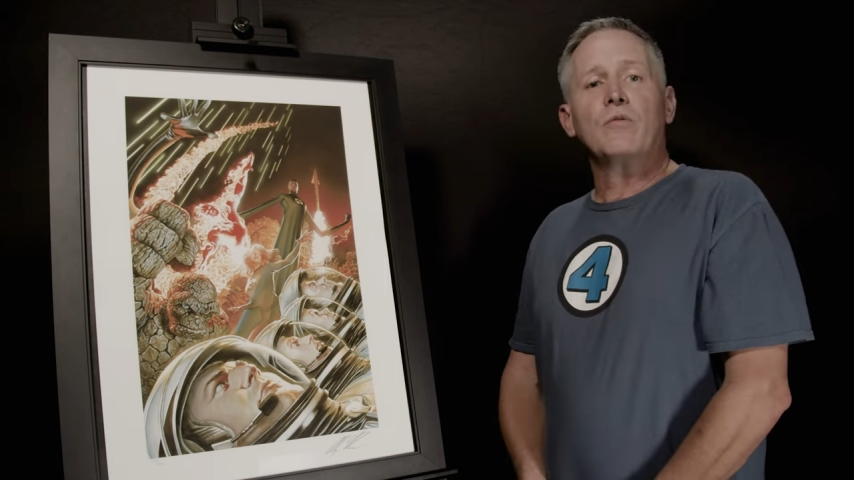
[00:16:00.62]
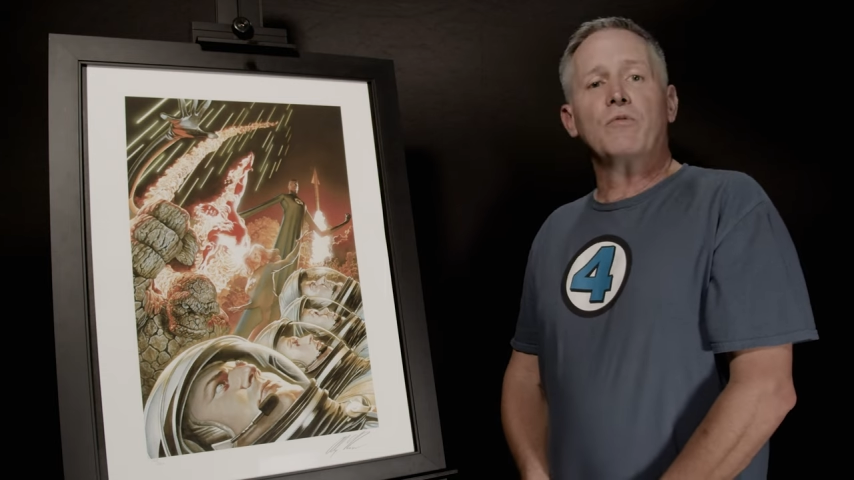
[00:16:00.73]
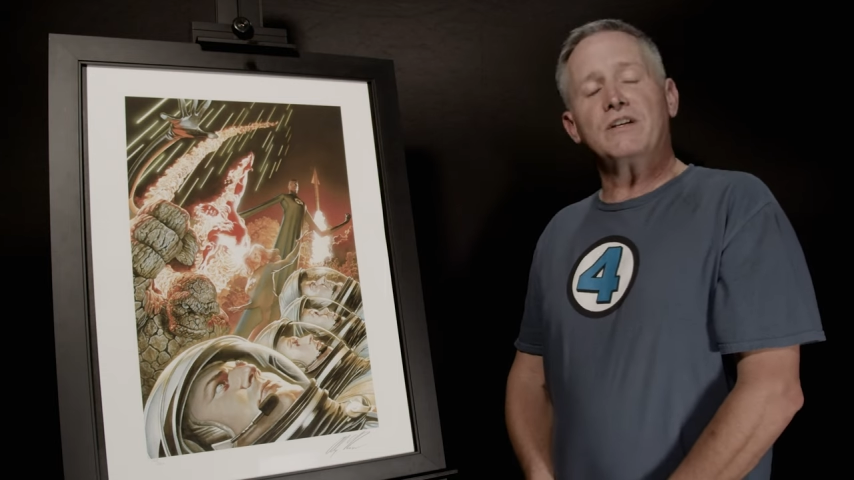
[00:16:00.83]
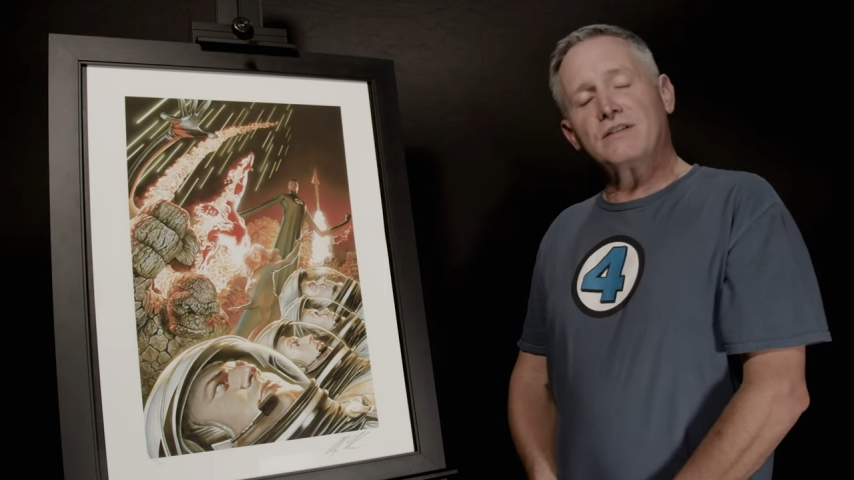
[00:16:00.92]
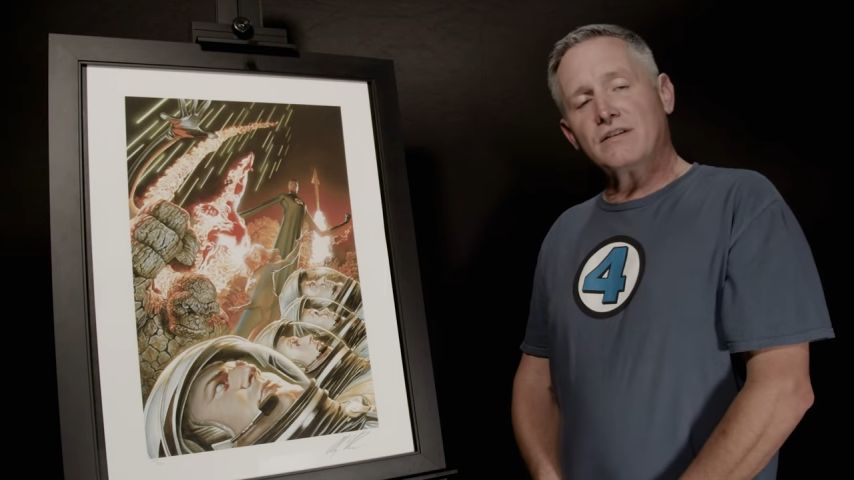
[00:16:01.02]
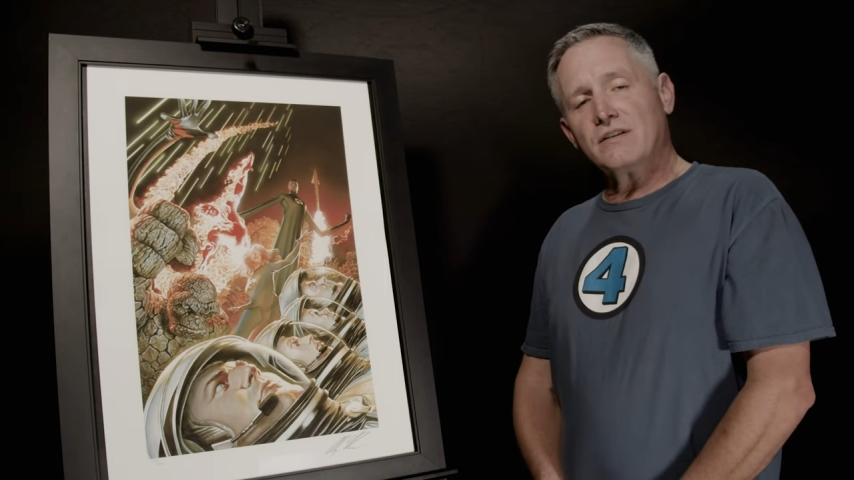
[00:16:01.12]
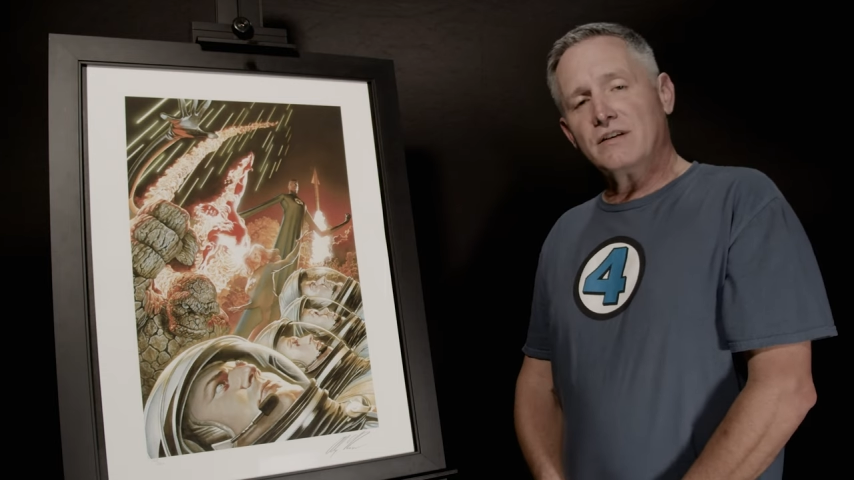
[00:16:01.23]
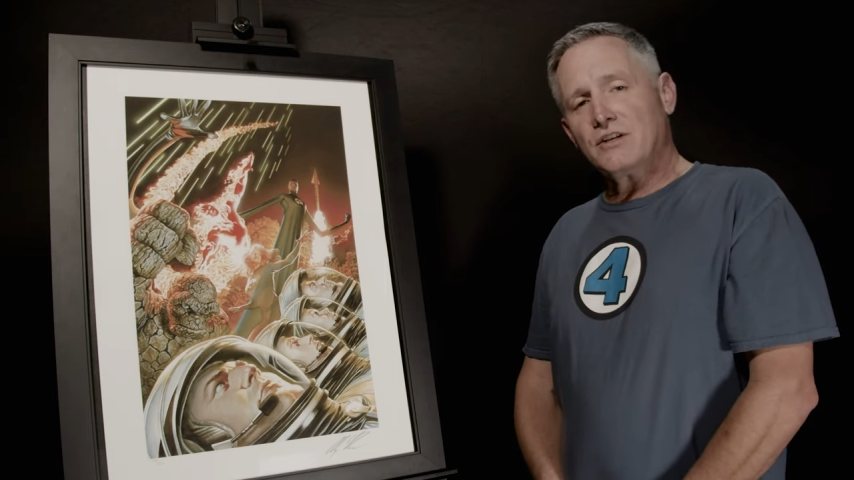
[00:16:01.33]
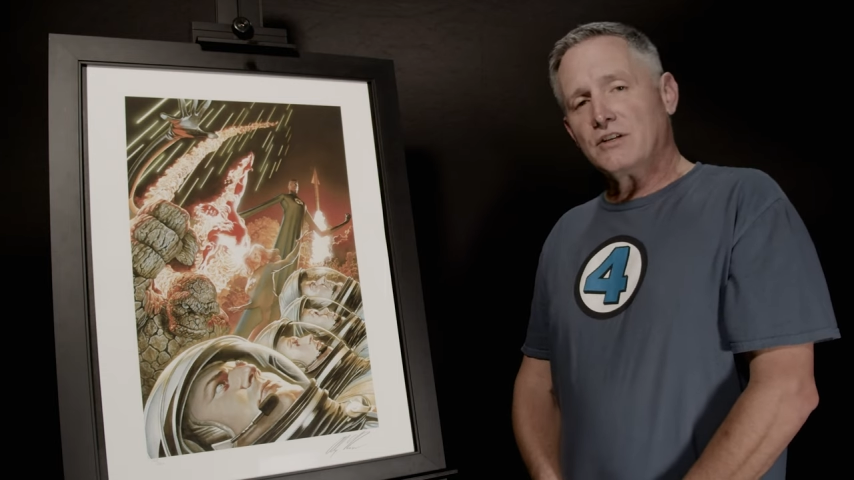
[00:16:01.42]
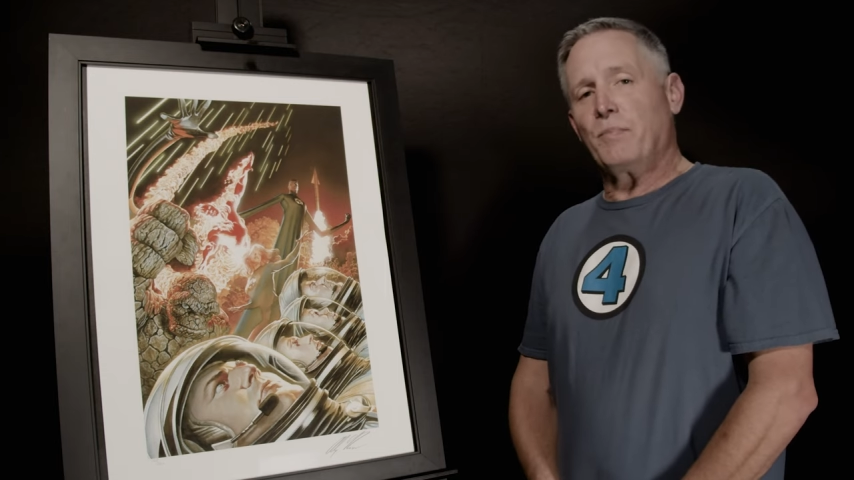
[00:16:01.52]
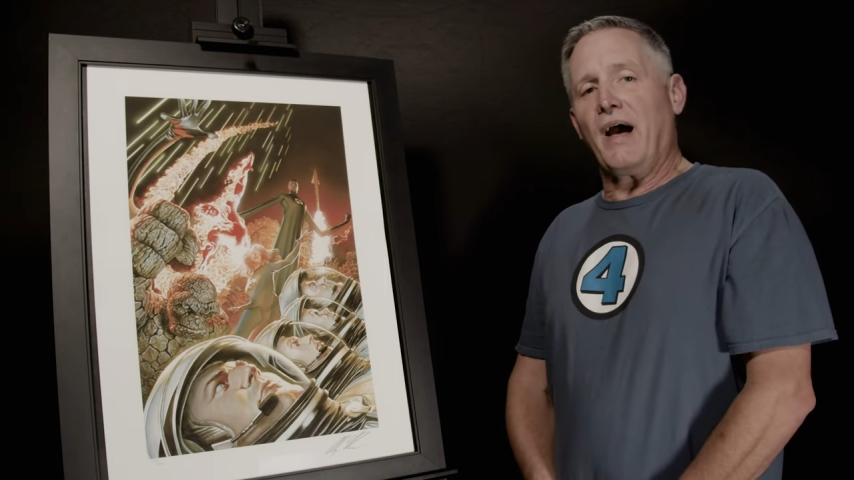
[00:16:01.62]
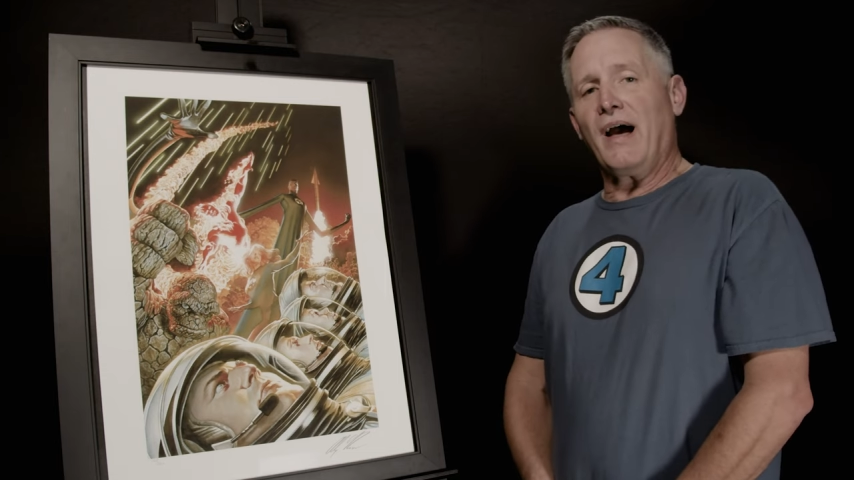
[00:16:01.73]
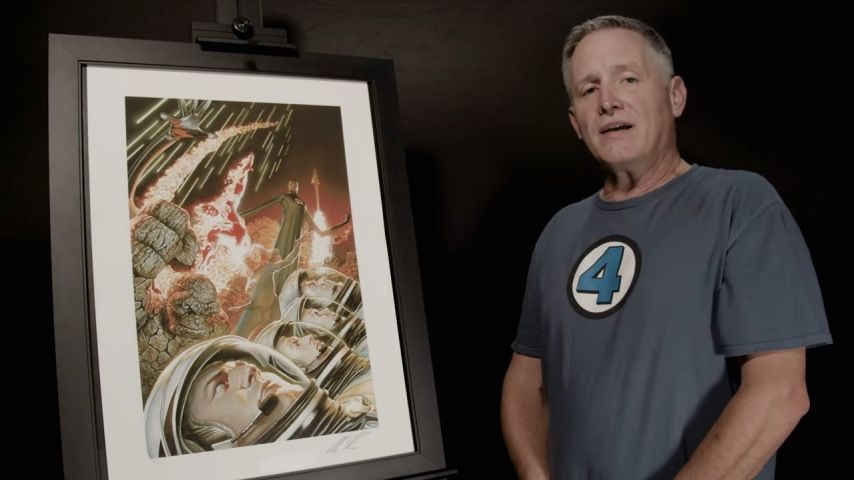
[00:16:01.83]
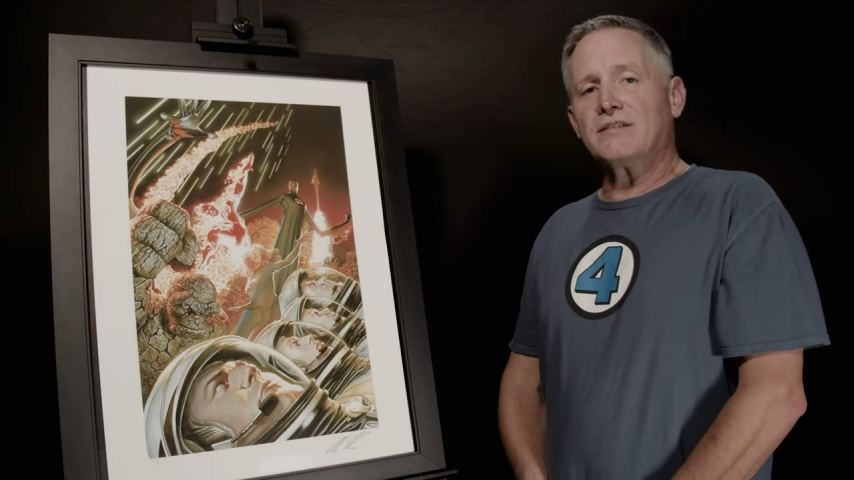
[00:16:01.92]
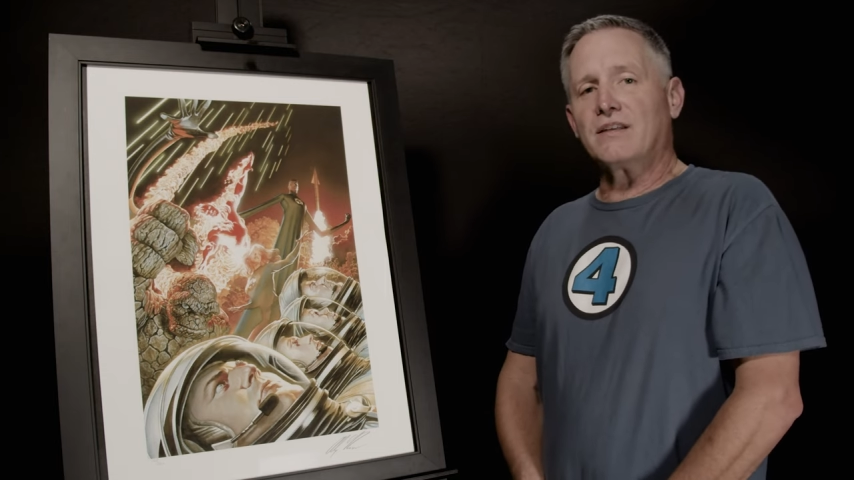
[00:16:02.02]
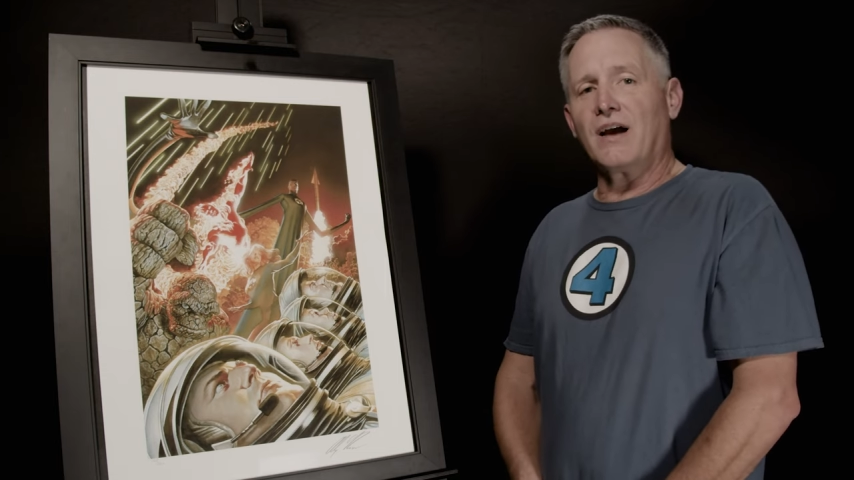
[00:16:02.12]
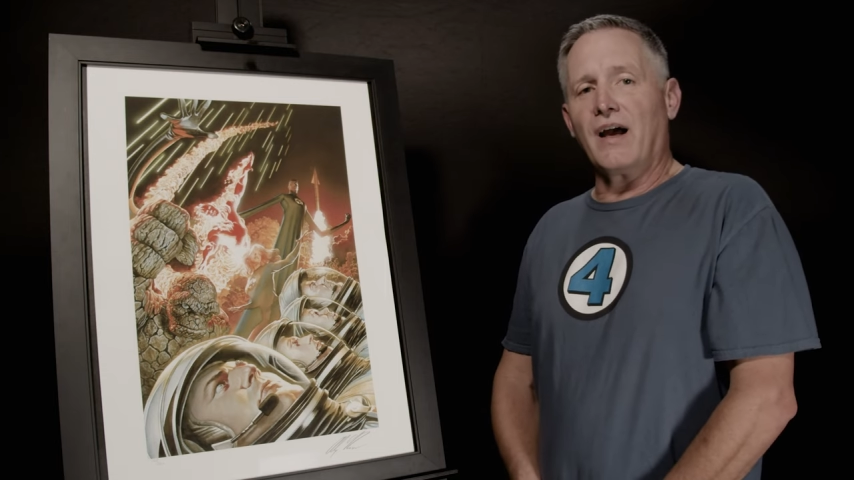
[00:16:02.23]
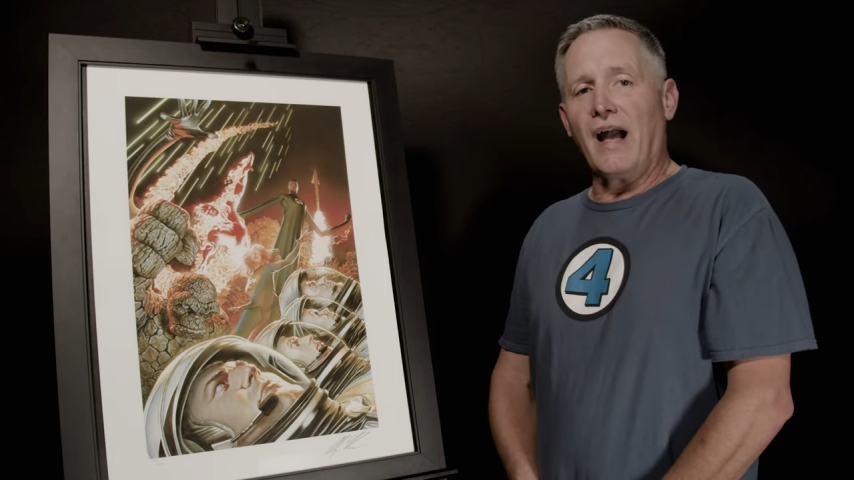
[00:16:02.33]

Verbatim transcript: Recently, just passed, uh,